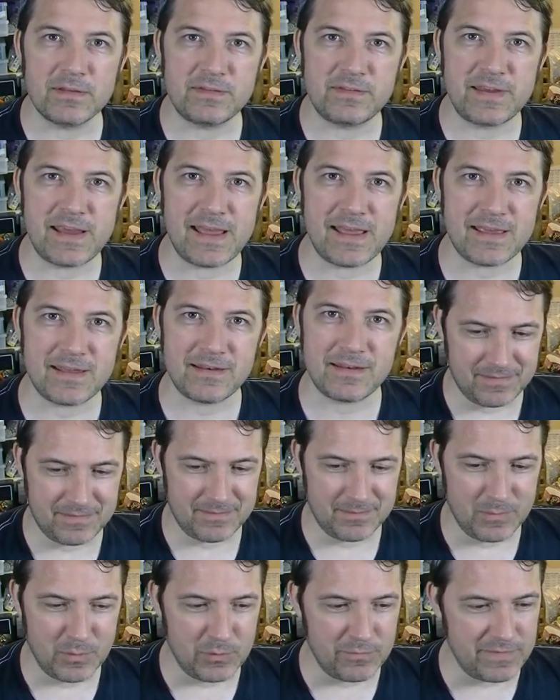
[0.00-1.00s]
and Ted
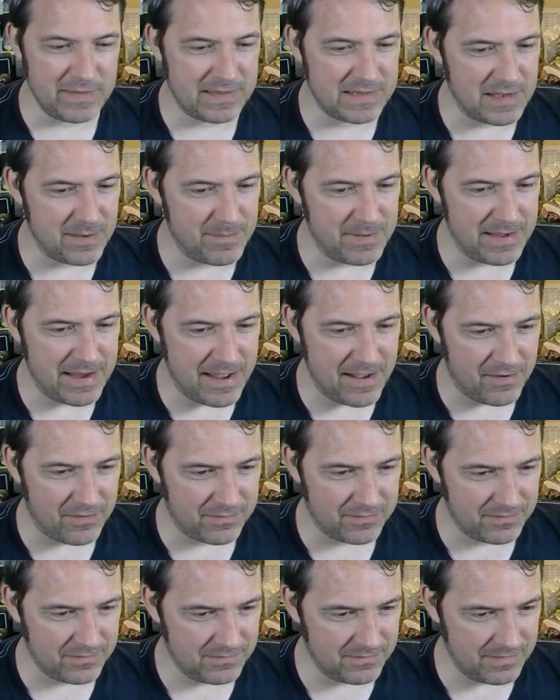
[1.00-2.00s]
movie coming
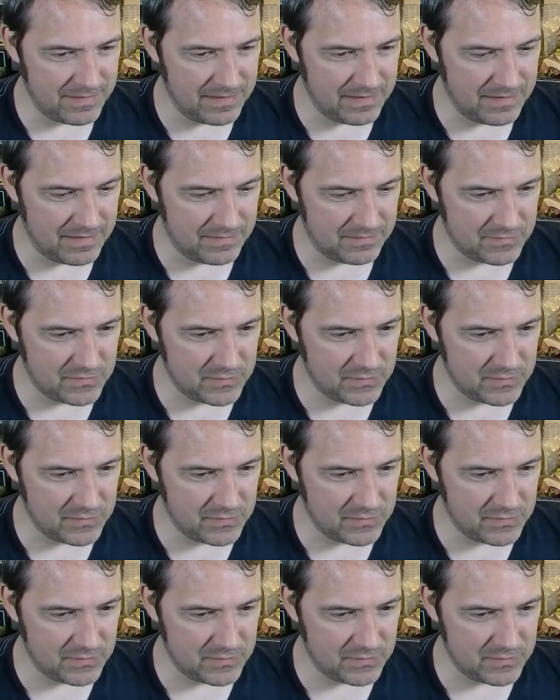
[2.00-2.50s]
out in